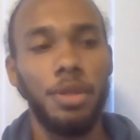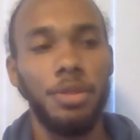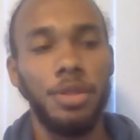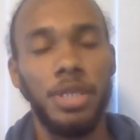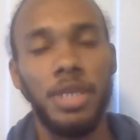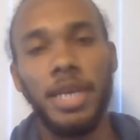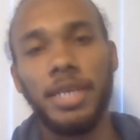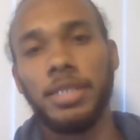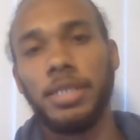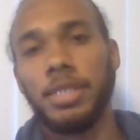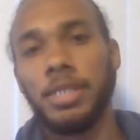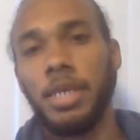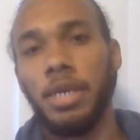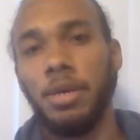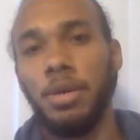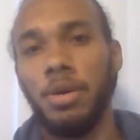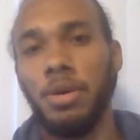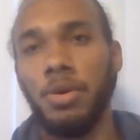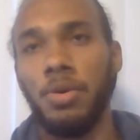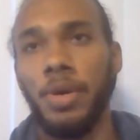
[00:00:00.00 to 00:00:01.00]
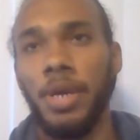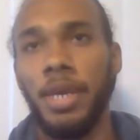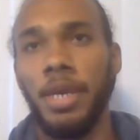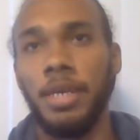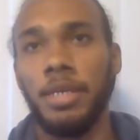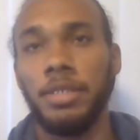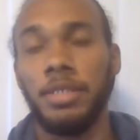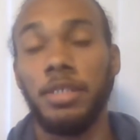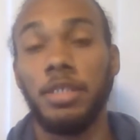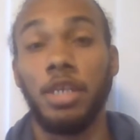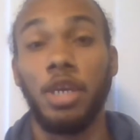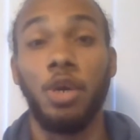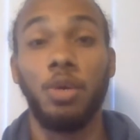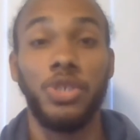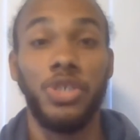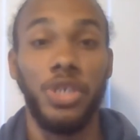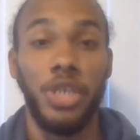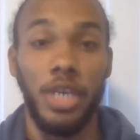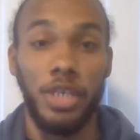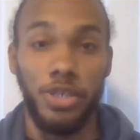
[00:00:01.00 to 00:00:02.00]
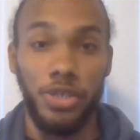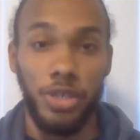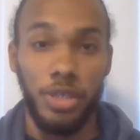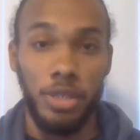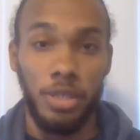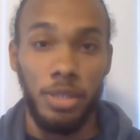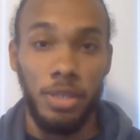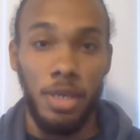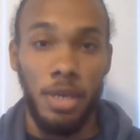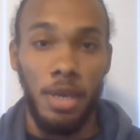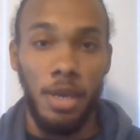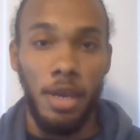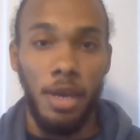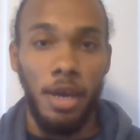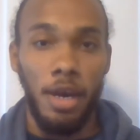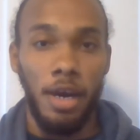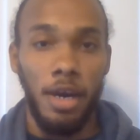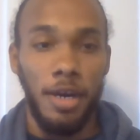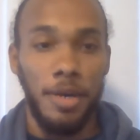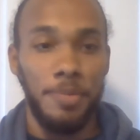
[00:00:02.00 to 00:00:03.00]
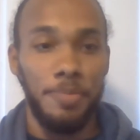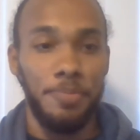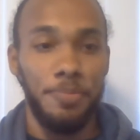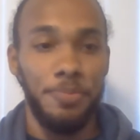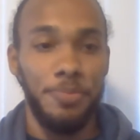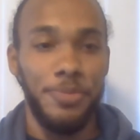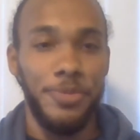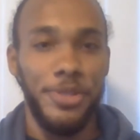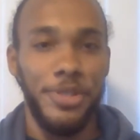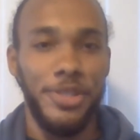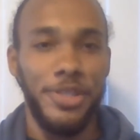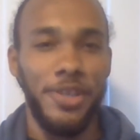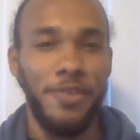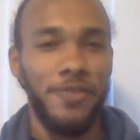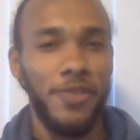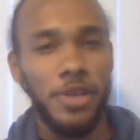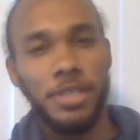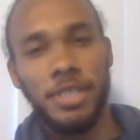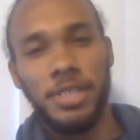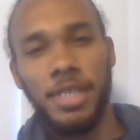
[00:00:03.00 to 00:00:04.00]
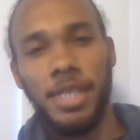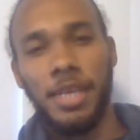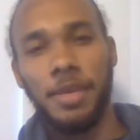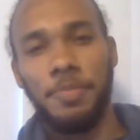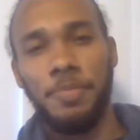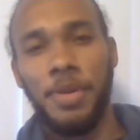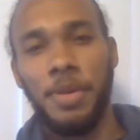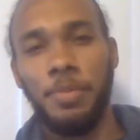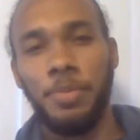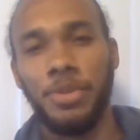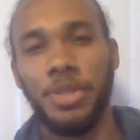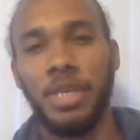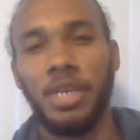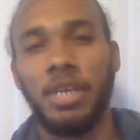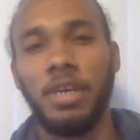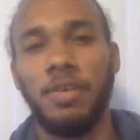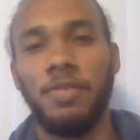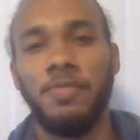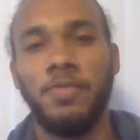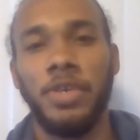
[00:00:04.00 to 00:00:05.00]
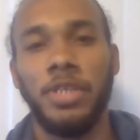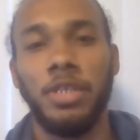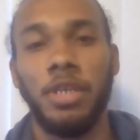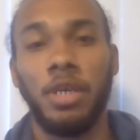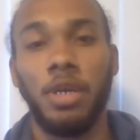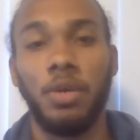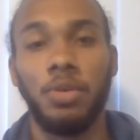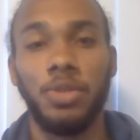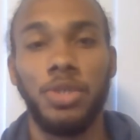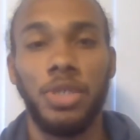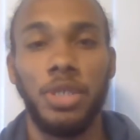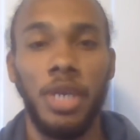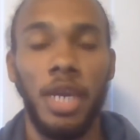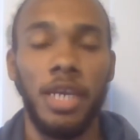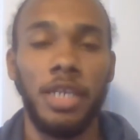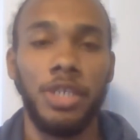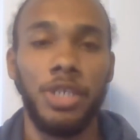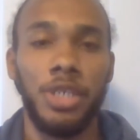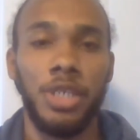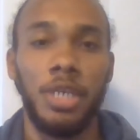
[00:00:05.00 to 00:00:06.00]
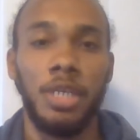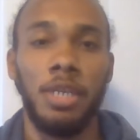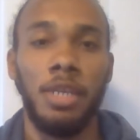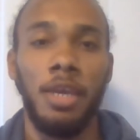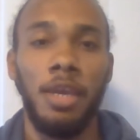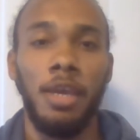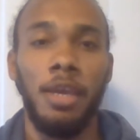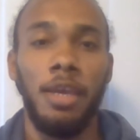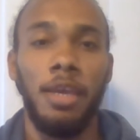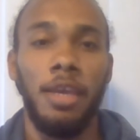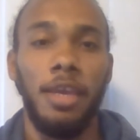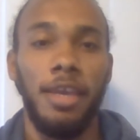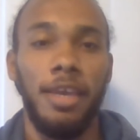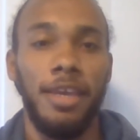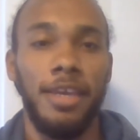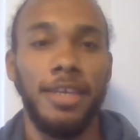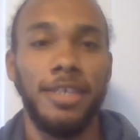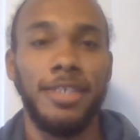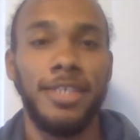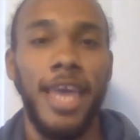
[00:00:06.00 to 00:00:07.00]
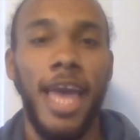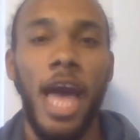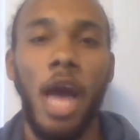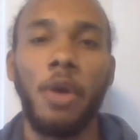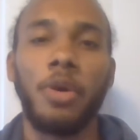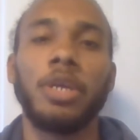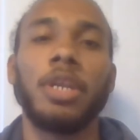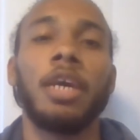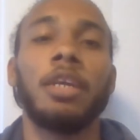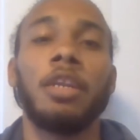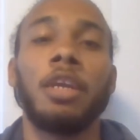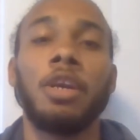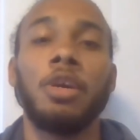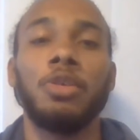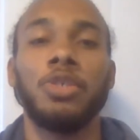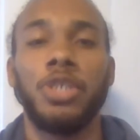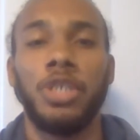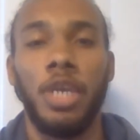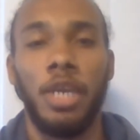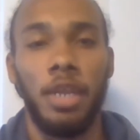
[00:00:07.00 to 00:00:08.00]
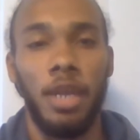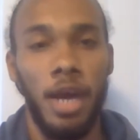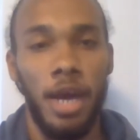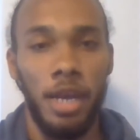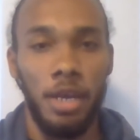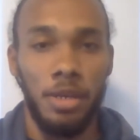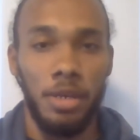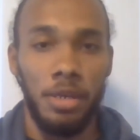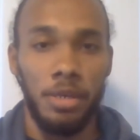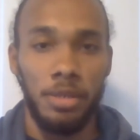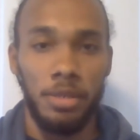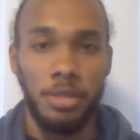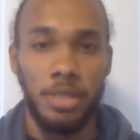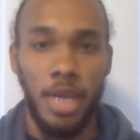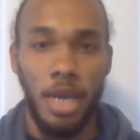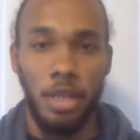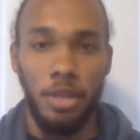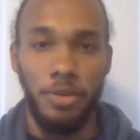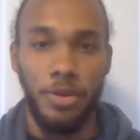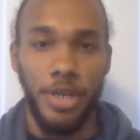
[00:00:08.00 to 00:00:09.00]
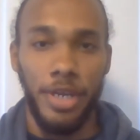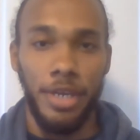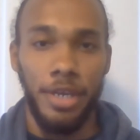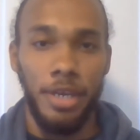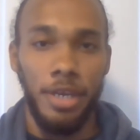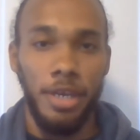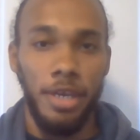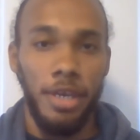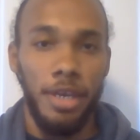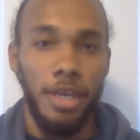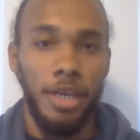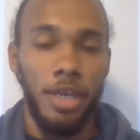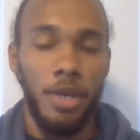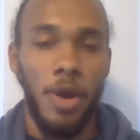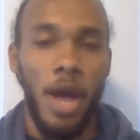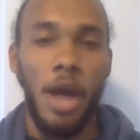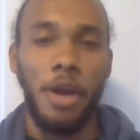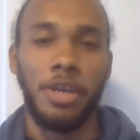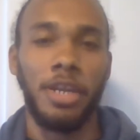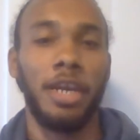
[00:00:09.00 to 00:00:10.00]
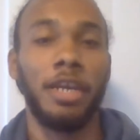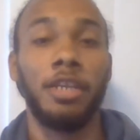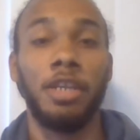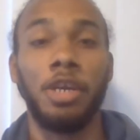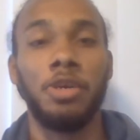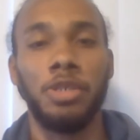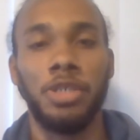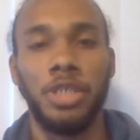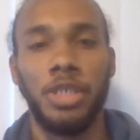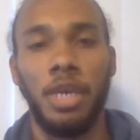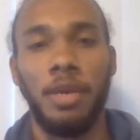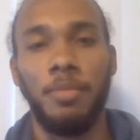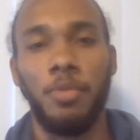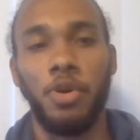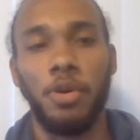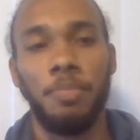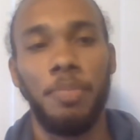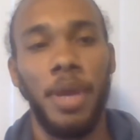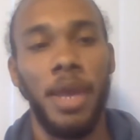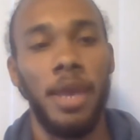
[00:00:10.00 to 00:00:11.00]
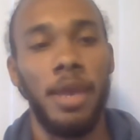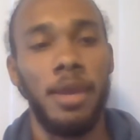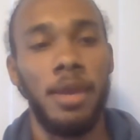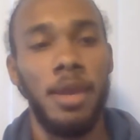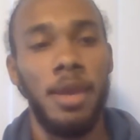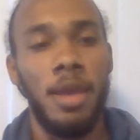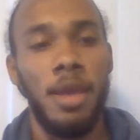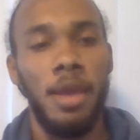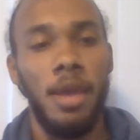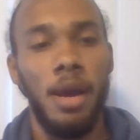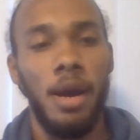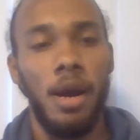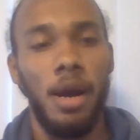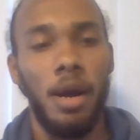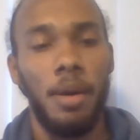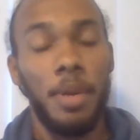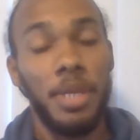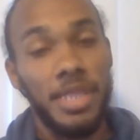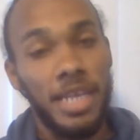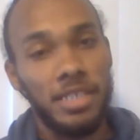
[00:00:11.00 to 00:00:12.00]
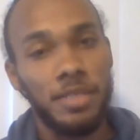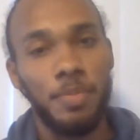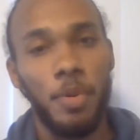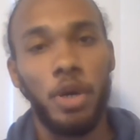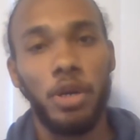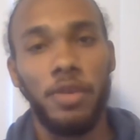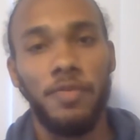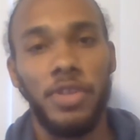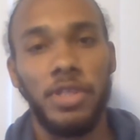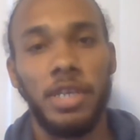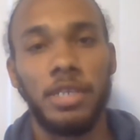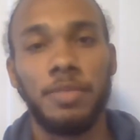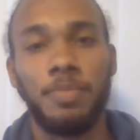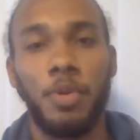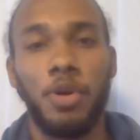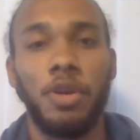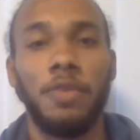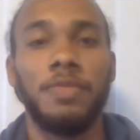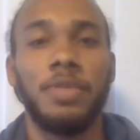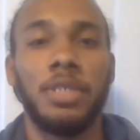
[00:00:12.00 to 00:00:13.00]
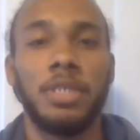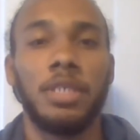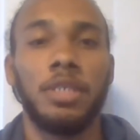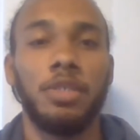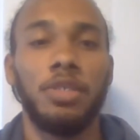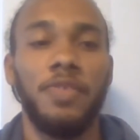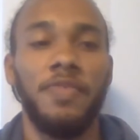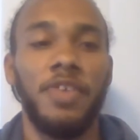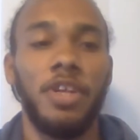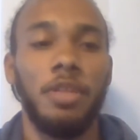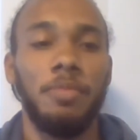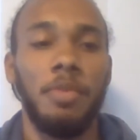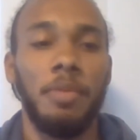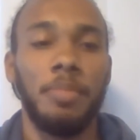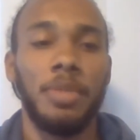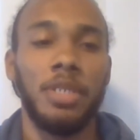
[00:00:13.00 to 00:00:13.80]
The next skill is negotiation. The first thing people think of when negotiation is, how can I negotiate a higher salary? How can I negotiate more pay? And that's part of it. That's part of the skill development.